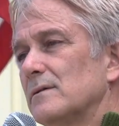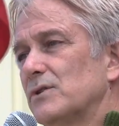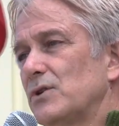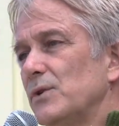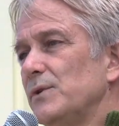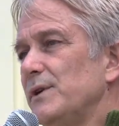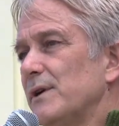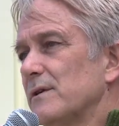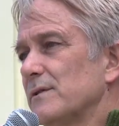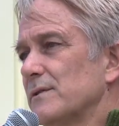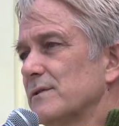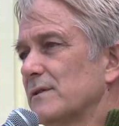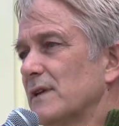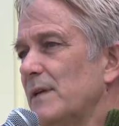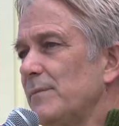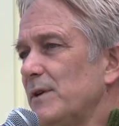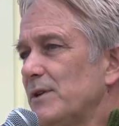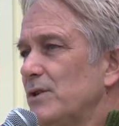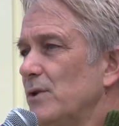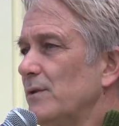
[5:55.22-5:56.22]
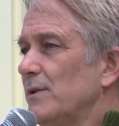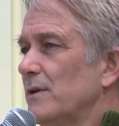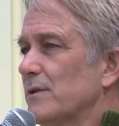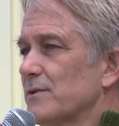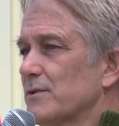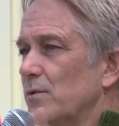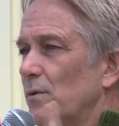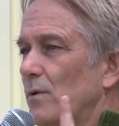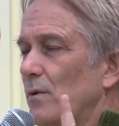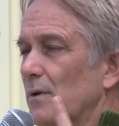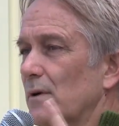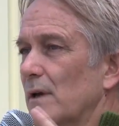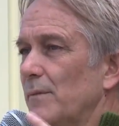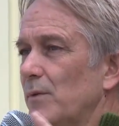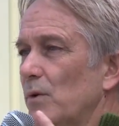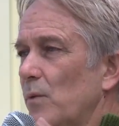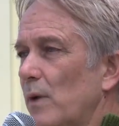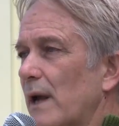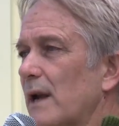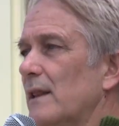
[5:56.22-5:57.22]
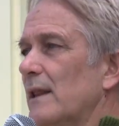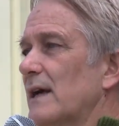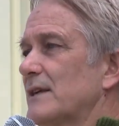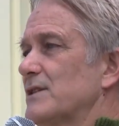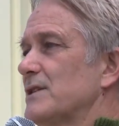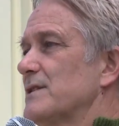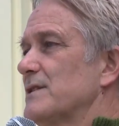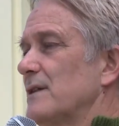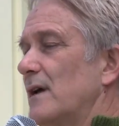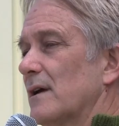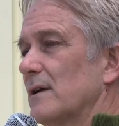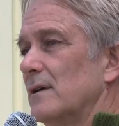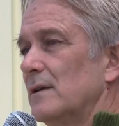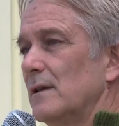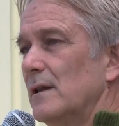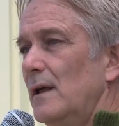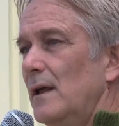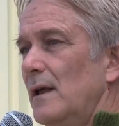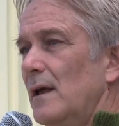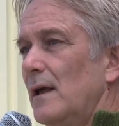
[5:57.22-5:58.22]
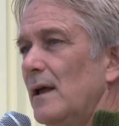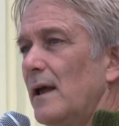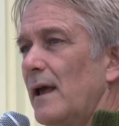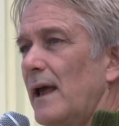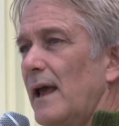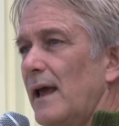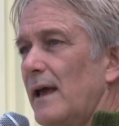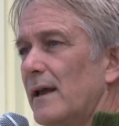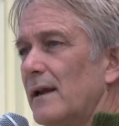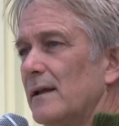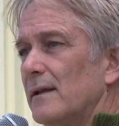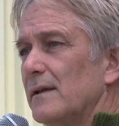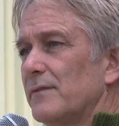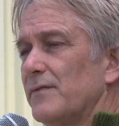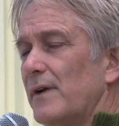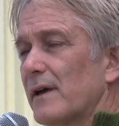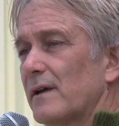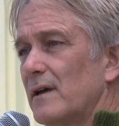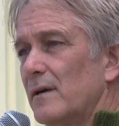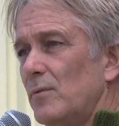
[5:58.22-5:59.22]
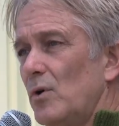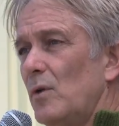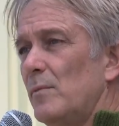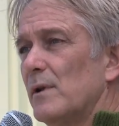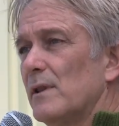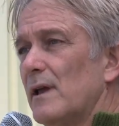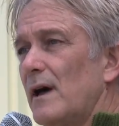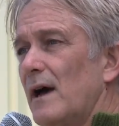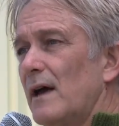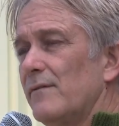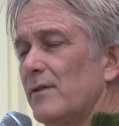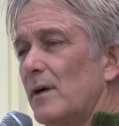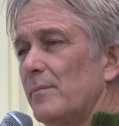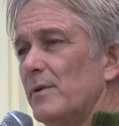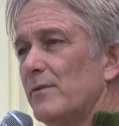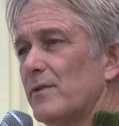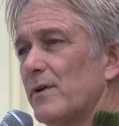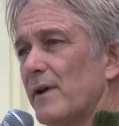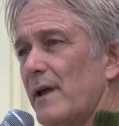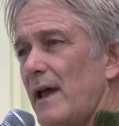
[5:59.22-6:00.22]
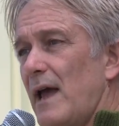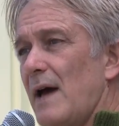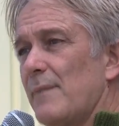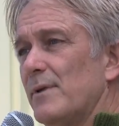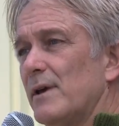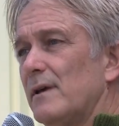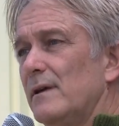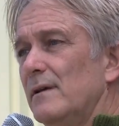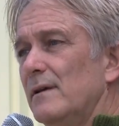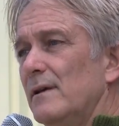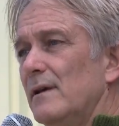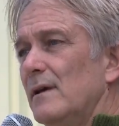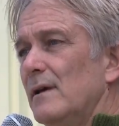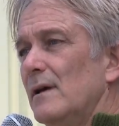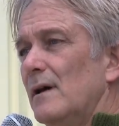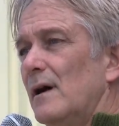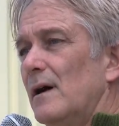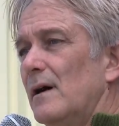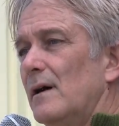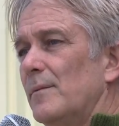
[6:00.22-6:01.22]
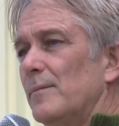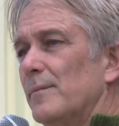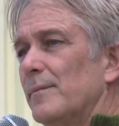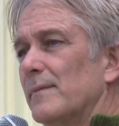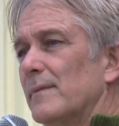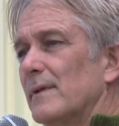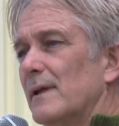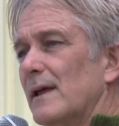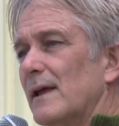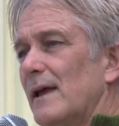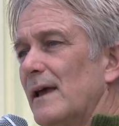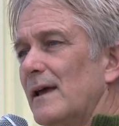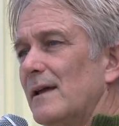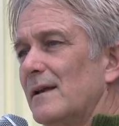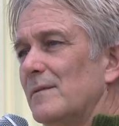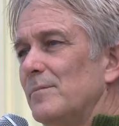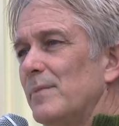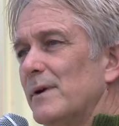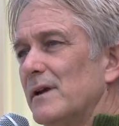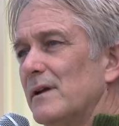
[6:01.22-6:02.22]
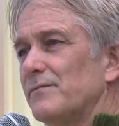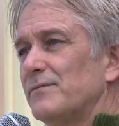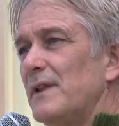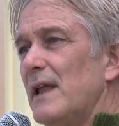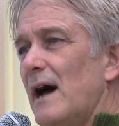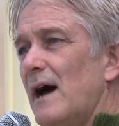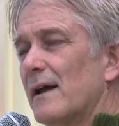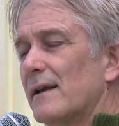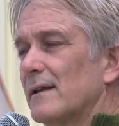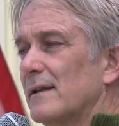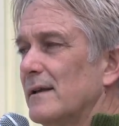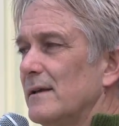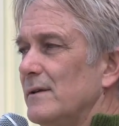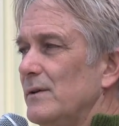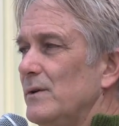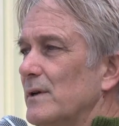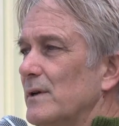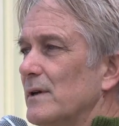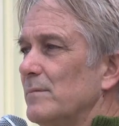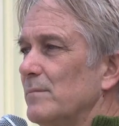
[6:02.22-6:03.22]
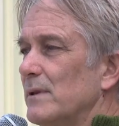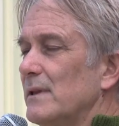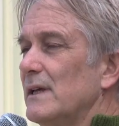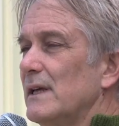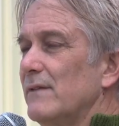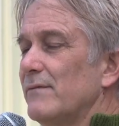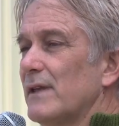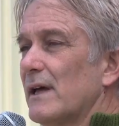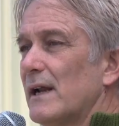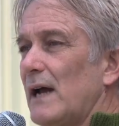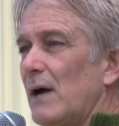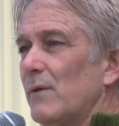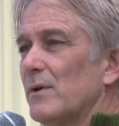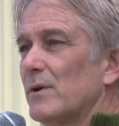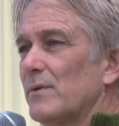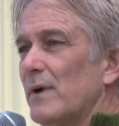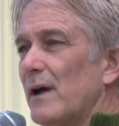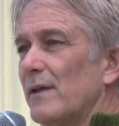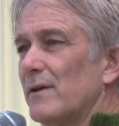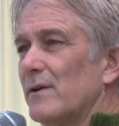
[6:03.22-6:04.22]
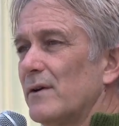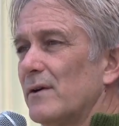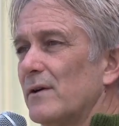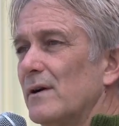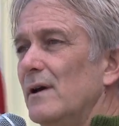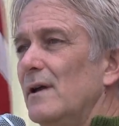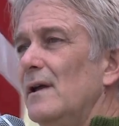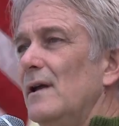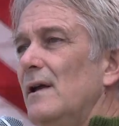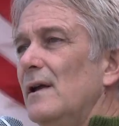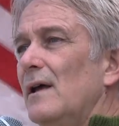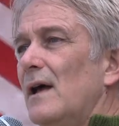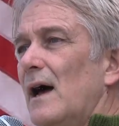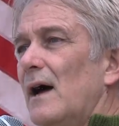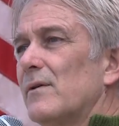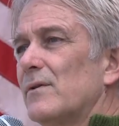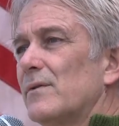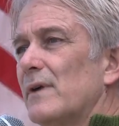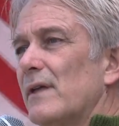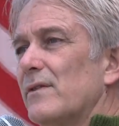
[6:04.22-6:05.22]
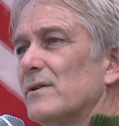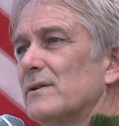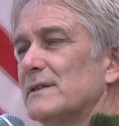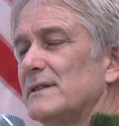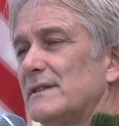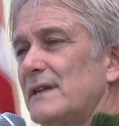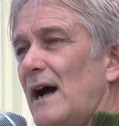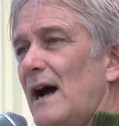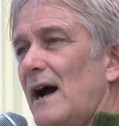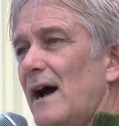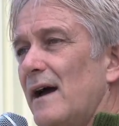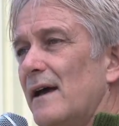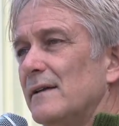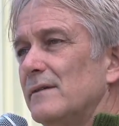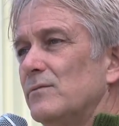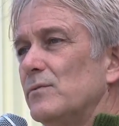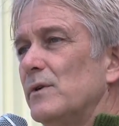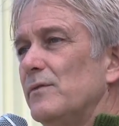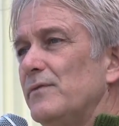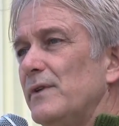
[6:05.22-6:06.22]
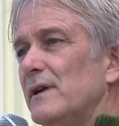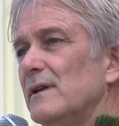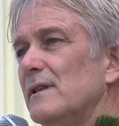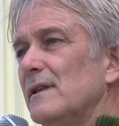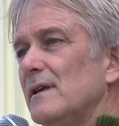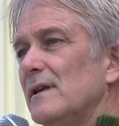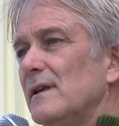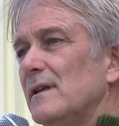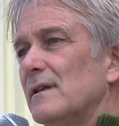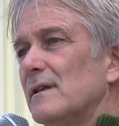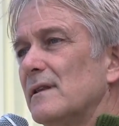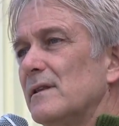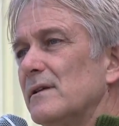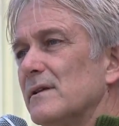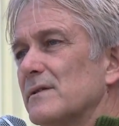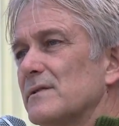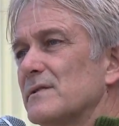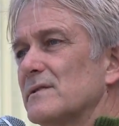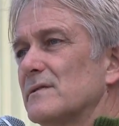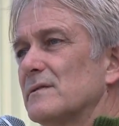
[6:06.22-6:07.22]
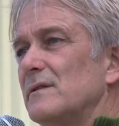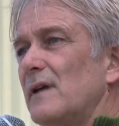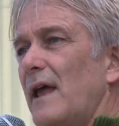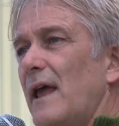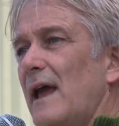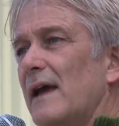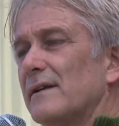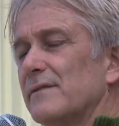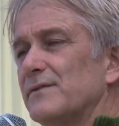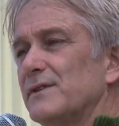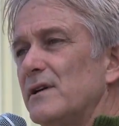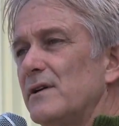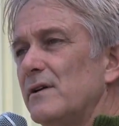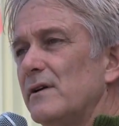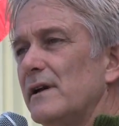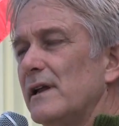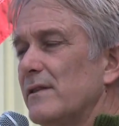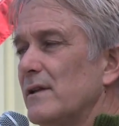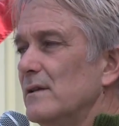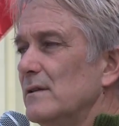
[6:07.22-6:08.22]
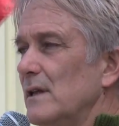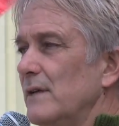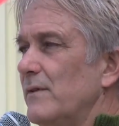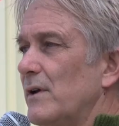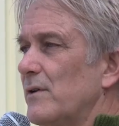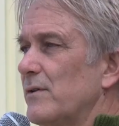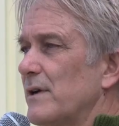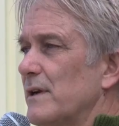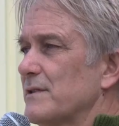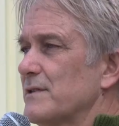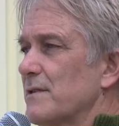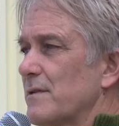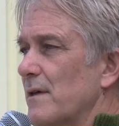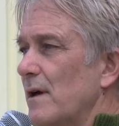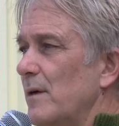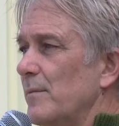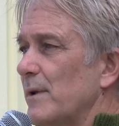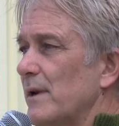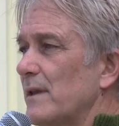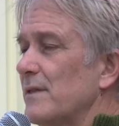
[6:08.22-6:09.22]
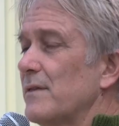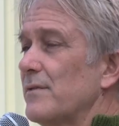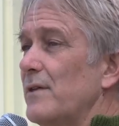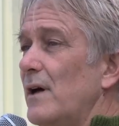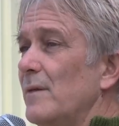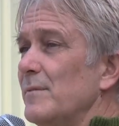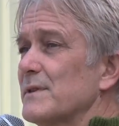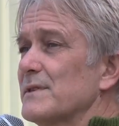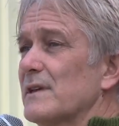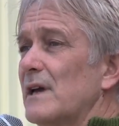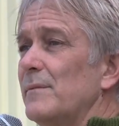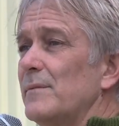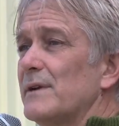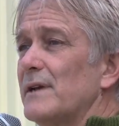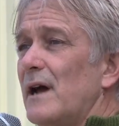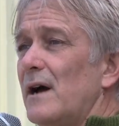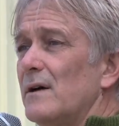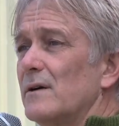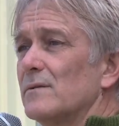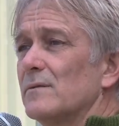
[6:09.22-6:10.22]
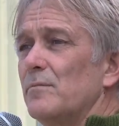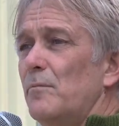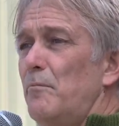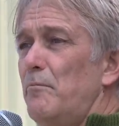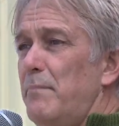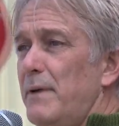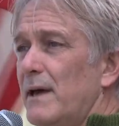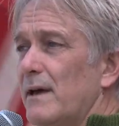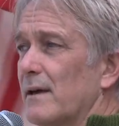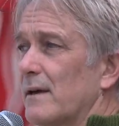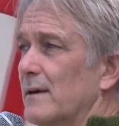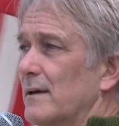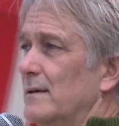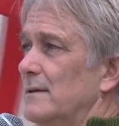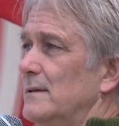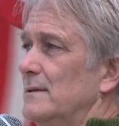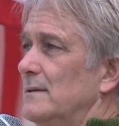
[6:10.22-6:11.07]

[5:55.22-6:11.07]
2 years, give me 2 years, give me one election cycle, and if I come home alive, I'll be very happy. But if not, can believe that I would rather die revealing this hand of tyranny than live under its thumb, and its thumb is coming down big.